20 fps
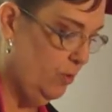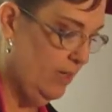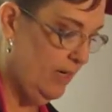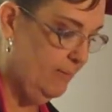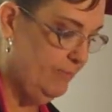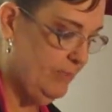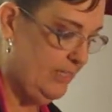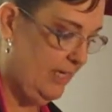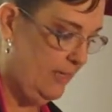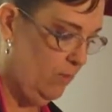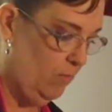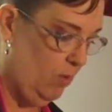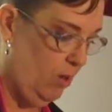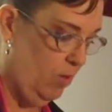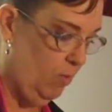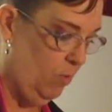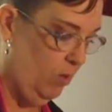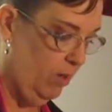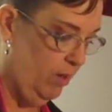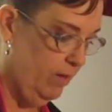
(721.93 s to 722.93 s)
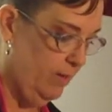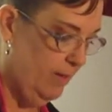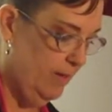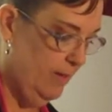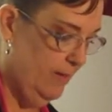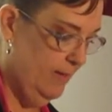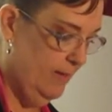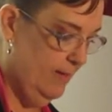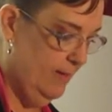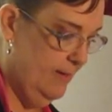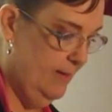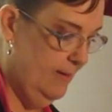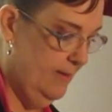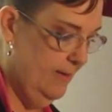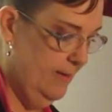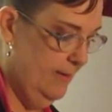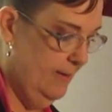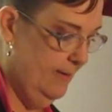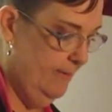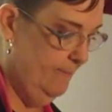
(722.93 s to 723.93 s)
I'm saying the wrong word.
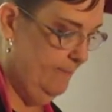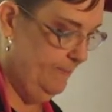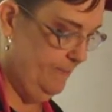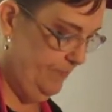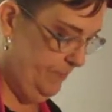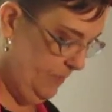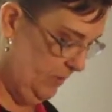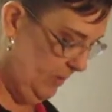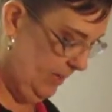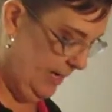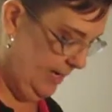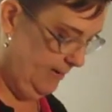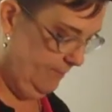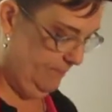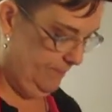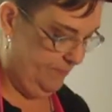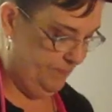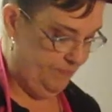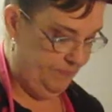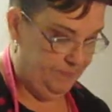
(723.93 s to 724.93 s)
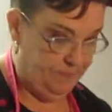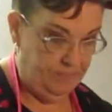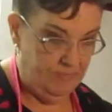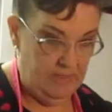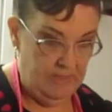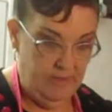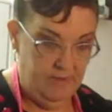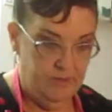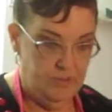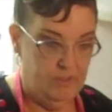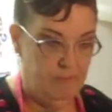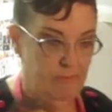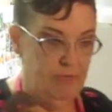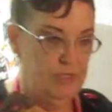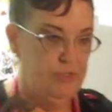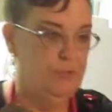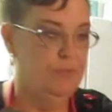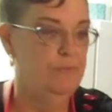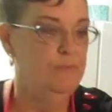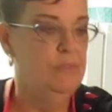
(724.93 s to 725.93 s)
Okay, there's the
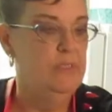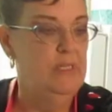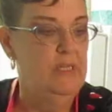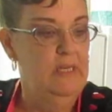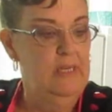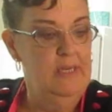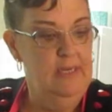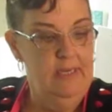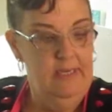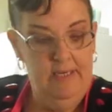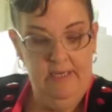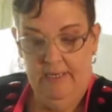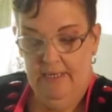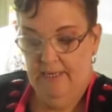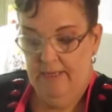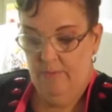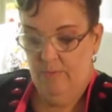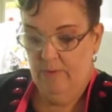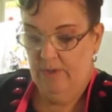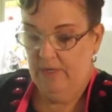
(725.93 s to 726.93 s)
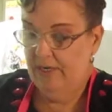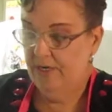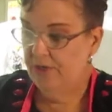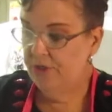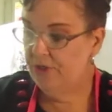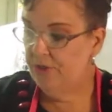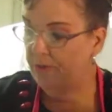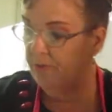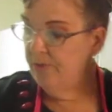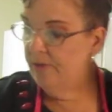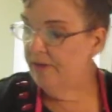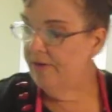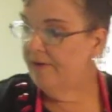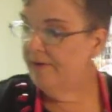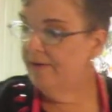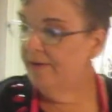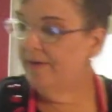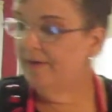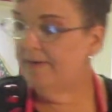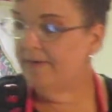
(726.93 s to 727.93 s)
mushrooms. We're going to do
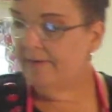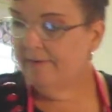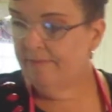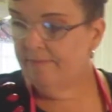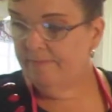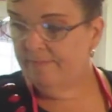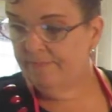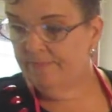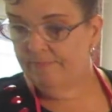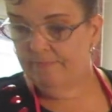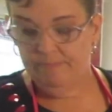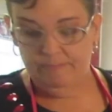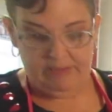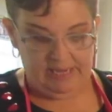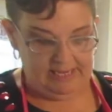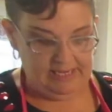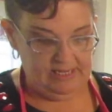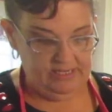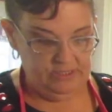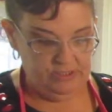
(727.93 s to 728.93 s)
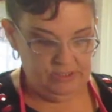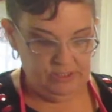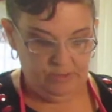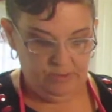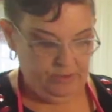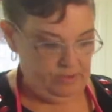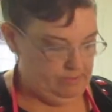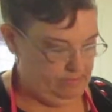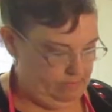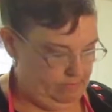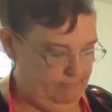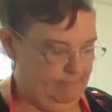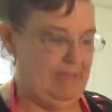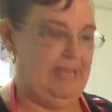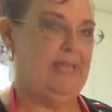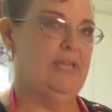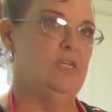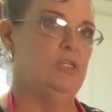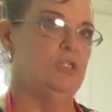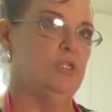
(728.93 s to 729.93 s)
the baking
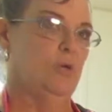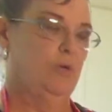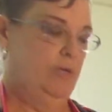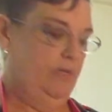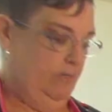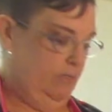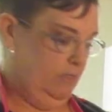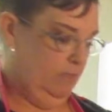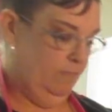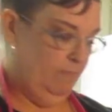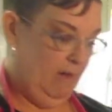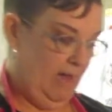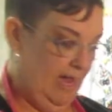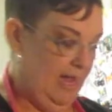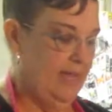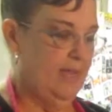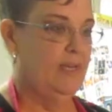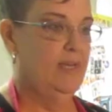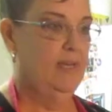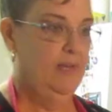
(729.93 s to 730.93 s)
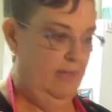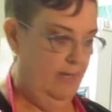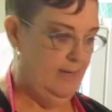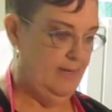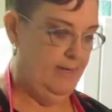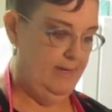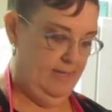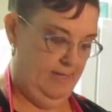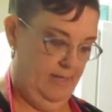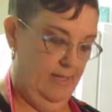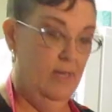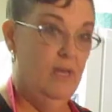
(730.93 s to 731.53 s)
soda. My God.